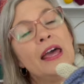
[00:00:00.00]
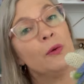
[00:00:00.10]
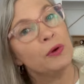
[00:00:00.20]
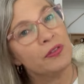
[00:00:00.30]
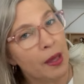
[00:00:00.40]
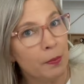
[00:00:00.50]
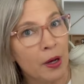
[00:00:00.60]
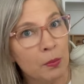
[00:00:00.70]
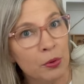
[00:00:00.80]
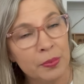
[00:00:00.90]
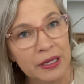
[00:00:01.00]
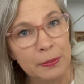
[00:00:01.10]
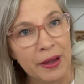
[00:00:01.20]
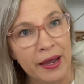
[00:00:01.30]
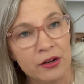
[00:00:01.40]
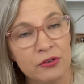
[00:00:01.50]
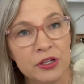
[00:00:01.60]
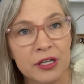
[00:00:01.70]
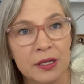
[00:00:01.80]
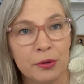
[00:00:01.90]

And with that bumblebee pattern, you can